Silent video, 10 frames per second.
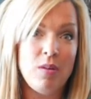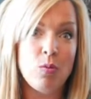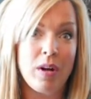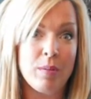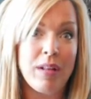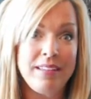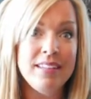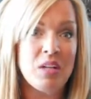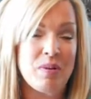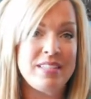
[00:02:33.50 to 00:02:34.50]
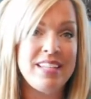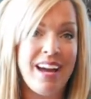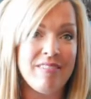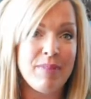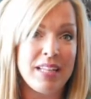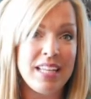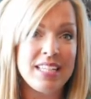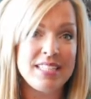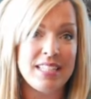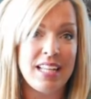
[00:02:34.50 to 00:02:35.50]
what a blessing it was to have my
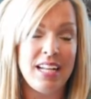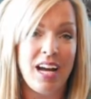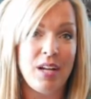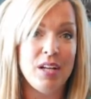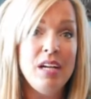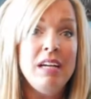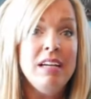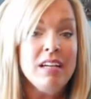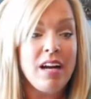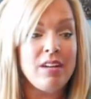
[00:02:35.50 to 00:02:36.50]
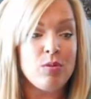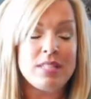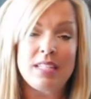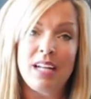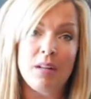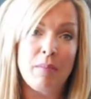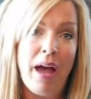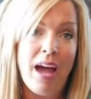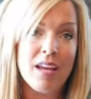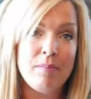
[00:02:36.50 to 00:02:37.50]
legs and that I kind of wasn't held
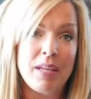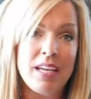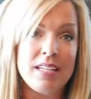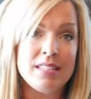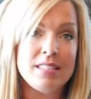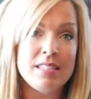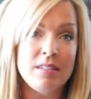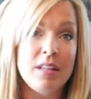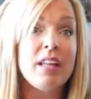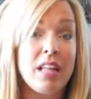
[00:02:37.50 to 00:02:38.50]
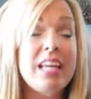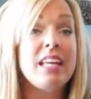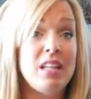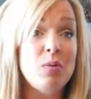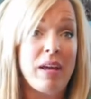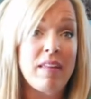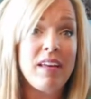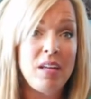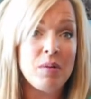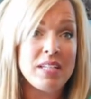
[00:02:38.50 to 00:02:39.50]
back because, like in the way that
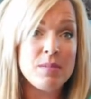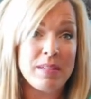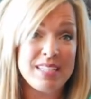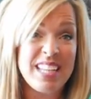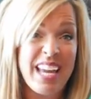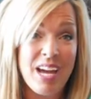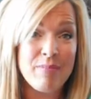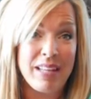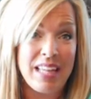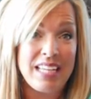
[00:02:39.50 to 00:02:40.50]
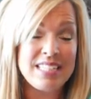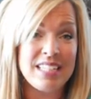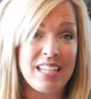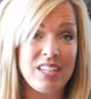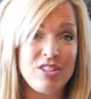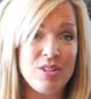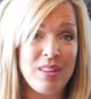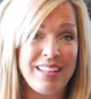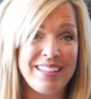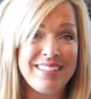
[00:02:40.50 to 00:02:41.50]
he was, because I have my legs and I could do
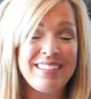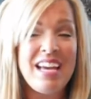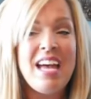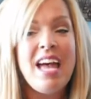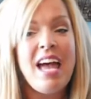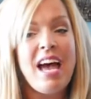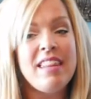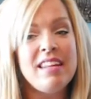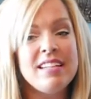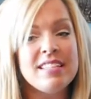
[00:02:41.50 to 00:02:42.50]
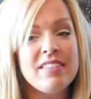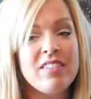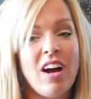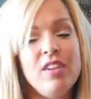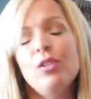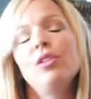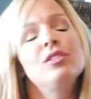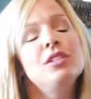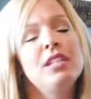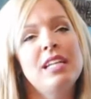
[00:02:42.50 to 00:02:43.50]
things. And then as I've gotten
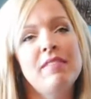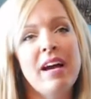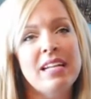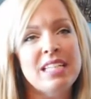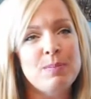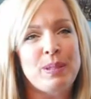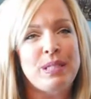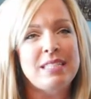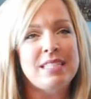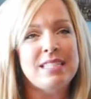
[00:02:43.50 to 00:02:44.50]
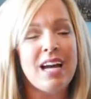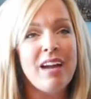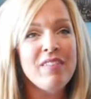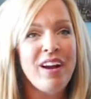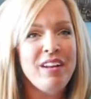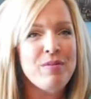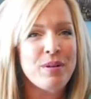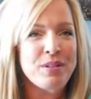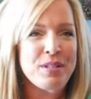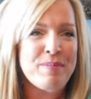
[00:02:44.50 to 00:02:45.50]
older and I've had experiences, I've kind of
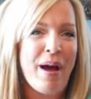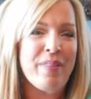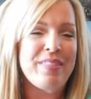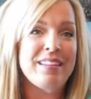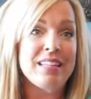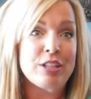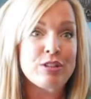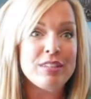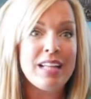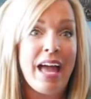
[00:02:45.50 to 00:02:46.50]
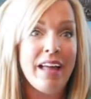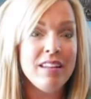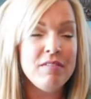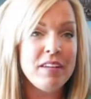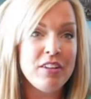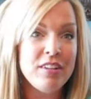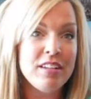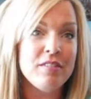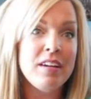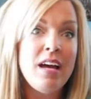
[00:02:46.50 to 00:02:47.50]
wondered about the literal and the figurative,